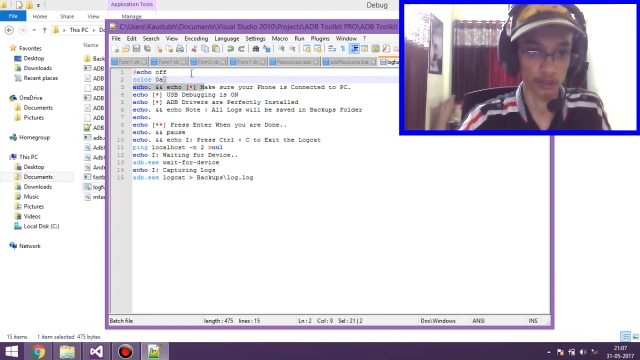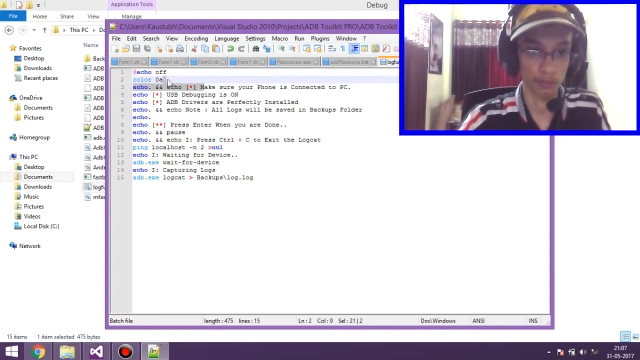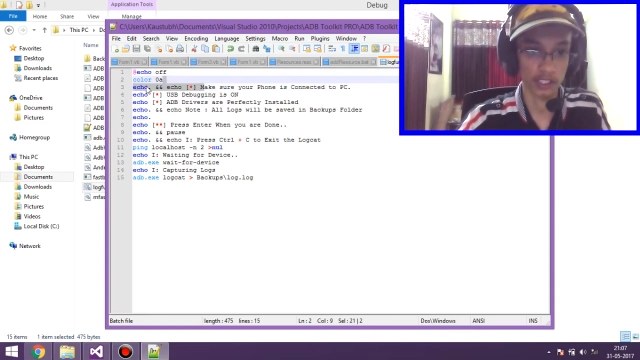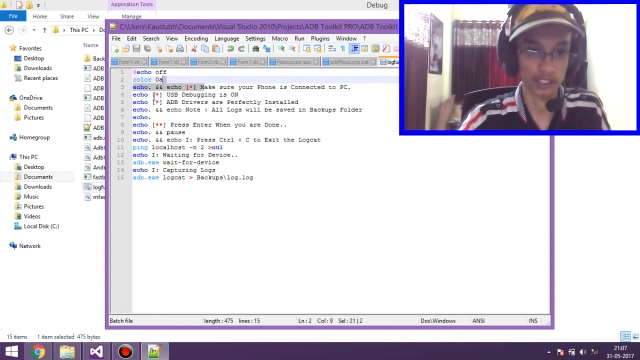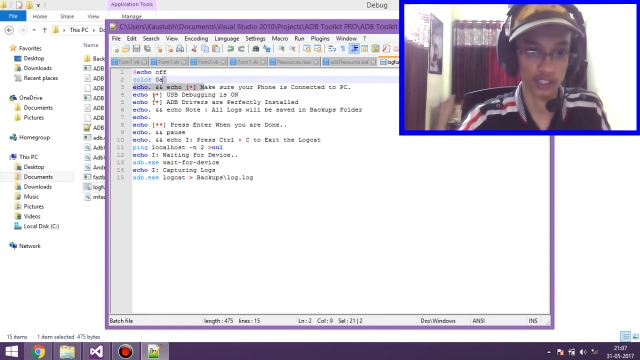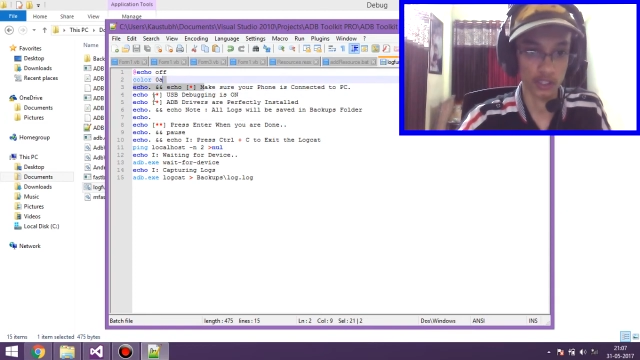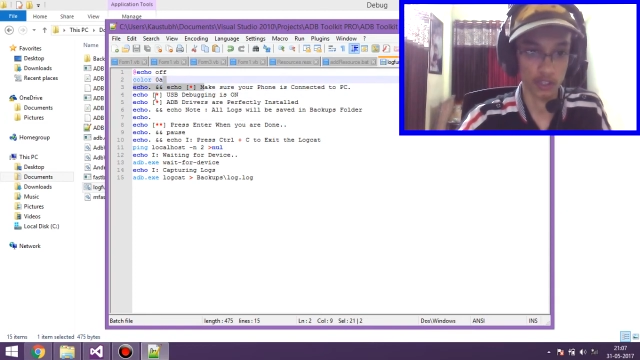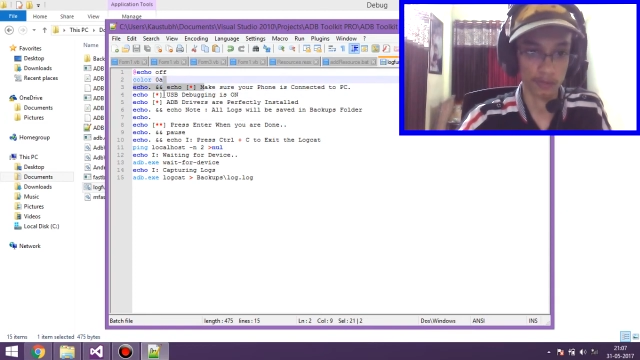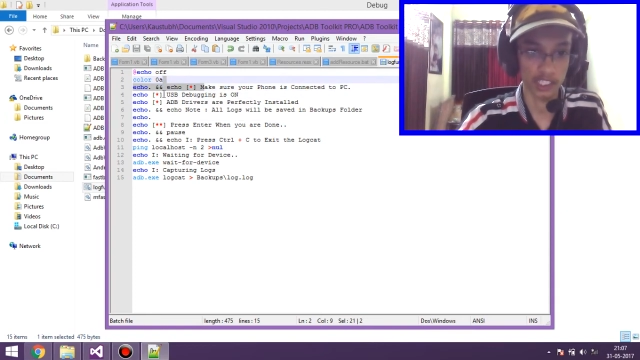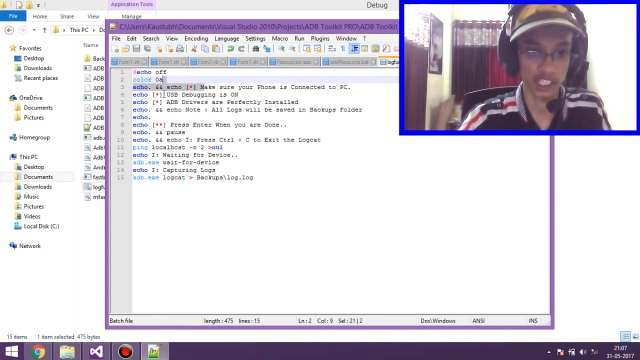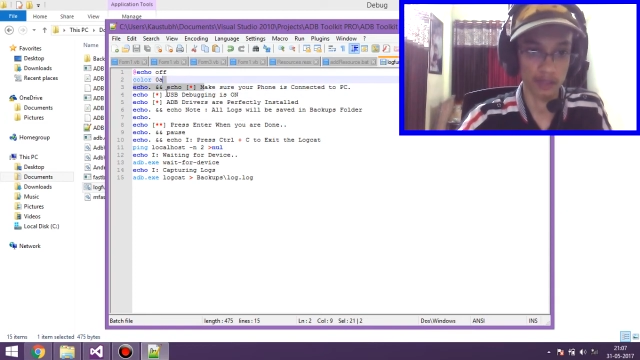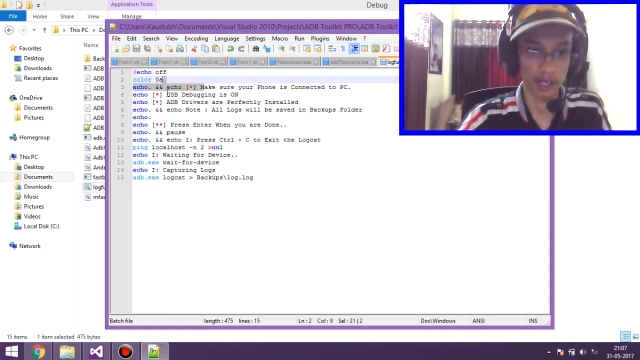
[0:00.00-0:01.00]
to PC
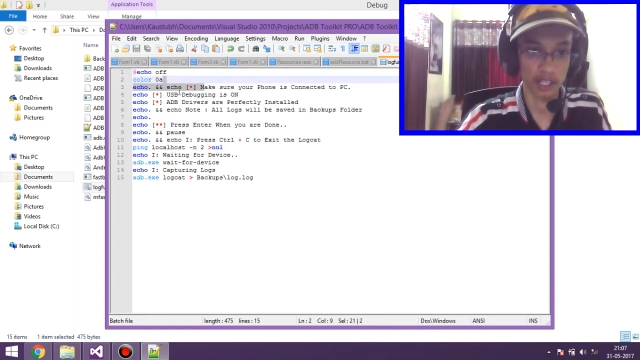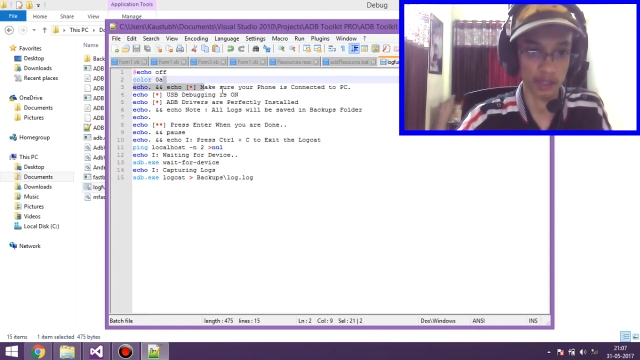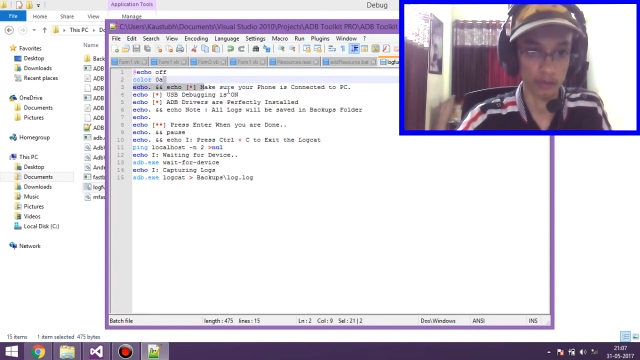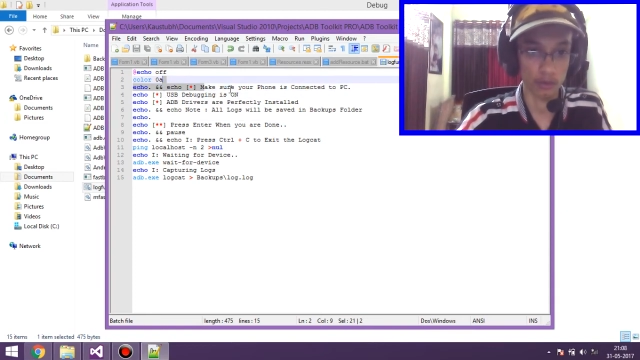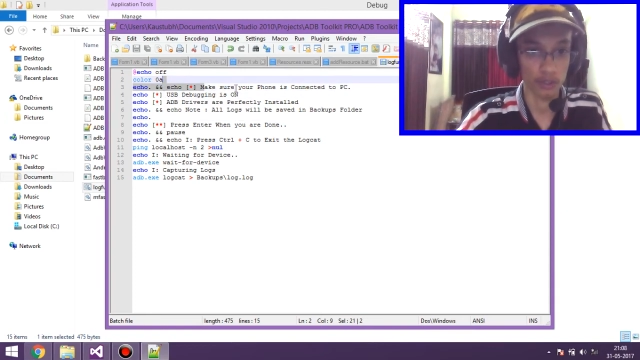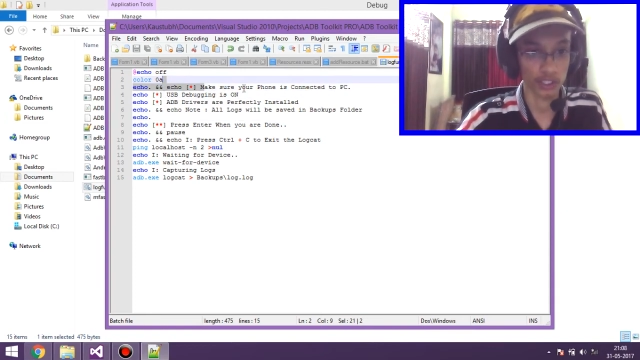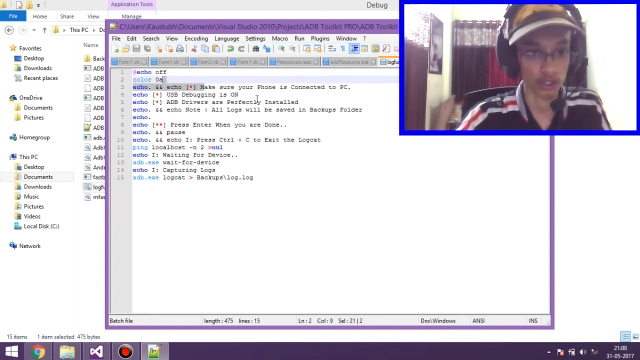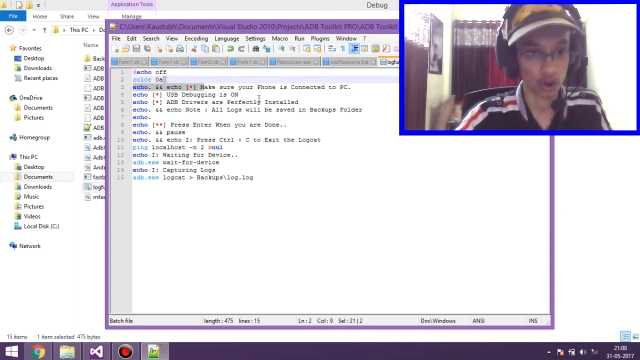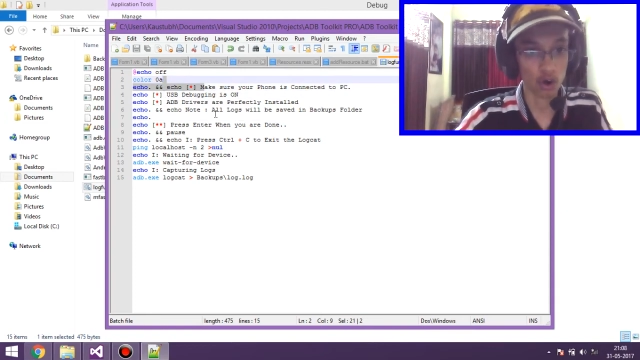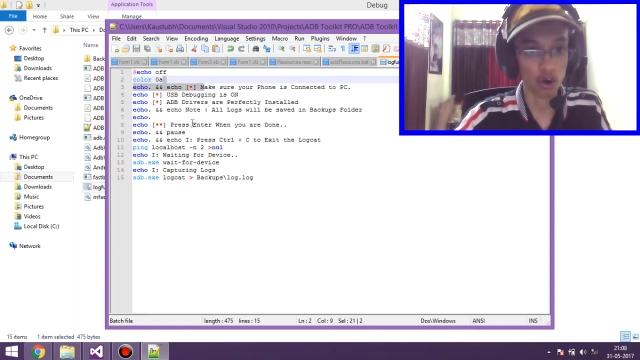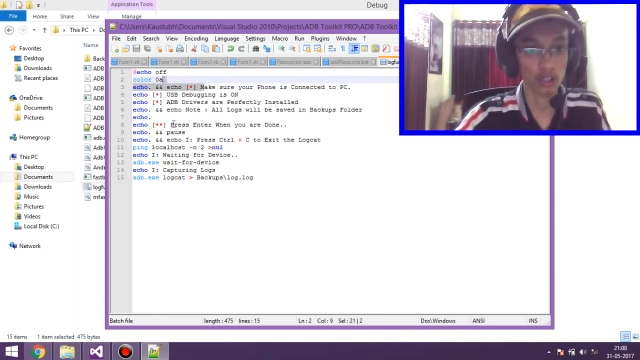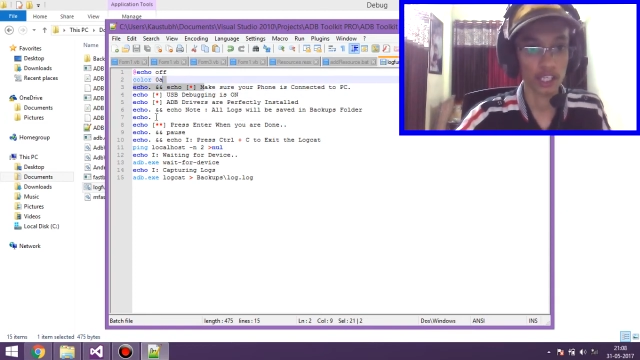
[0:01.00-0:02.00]
USB debugging mode is
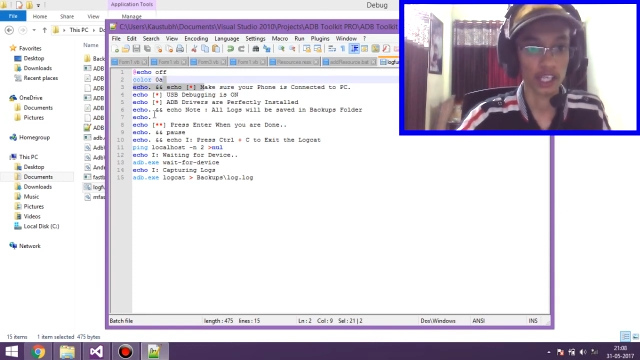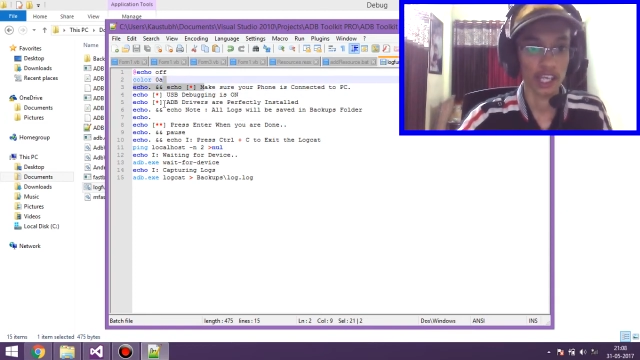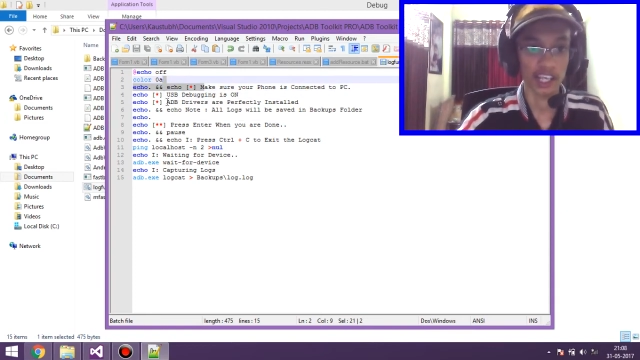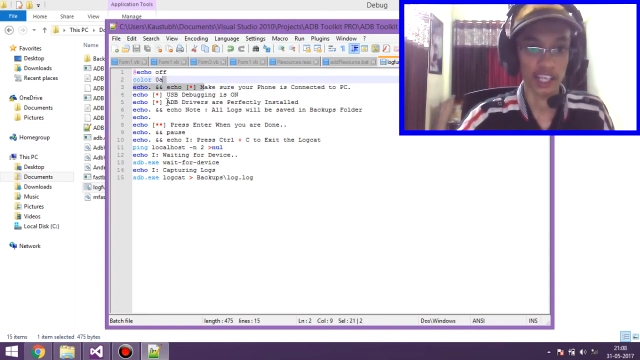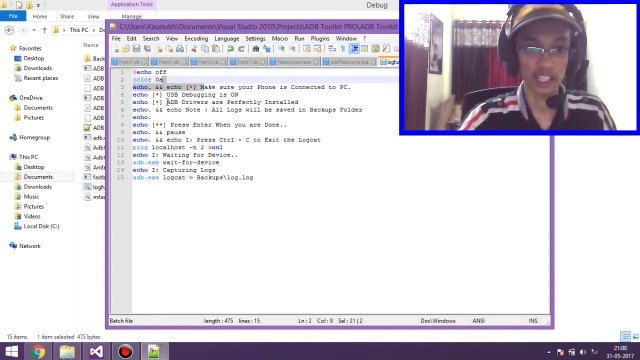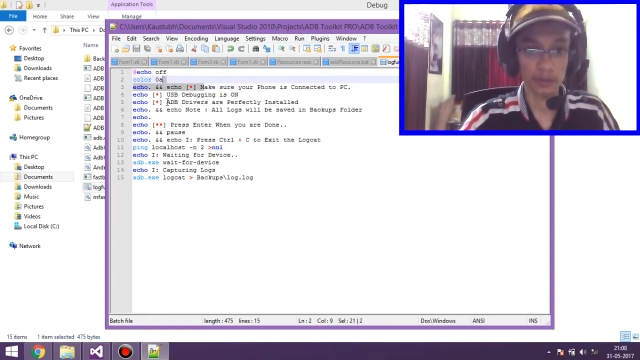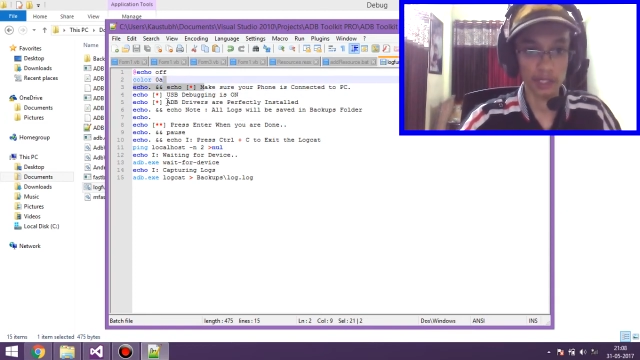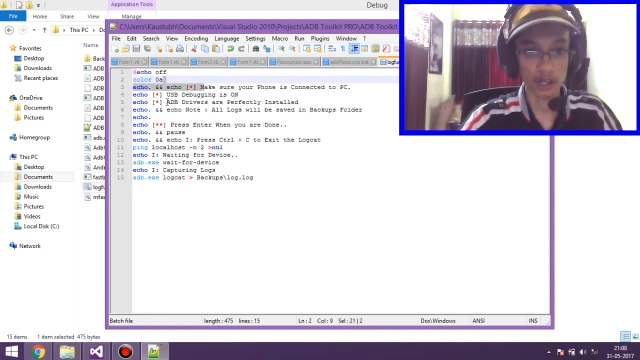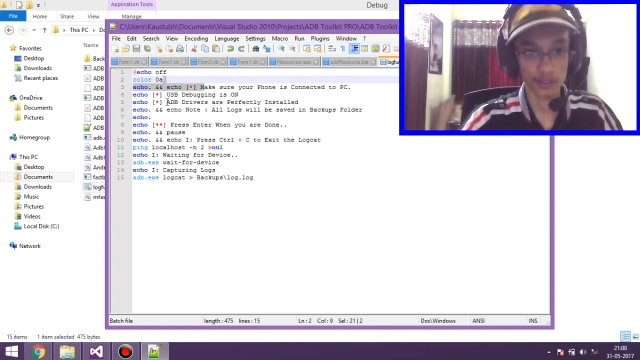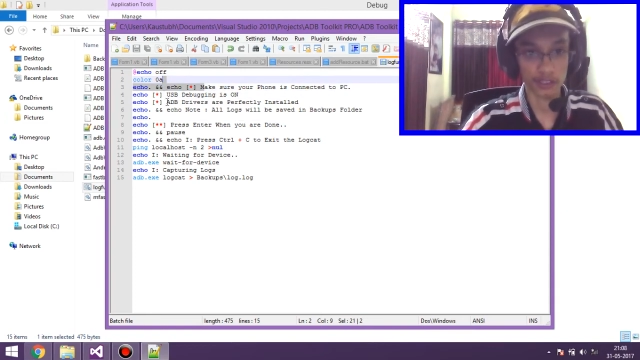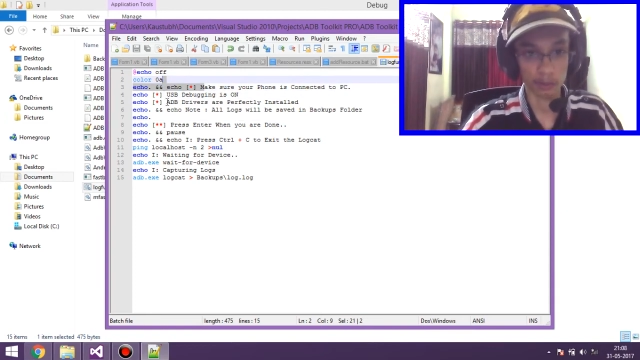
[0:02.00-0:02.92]
on ADB drivers are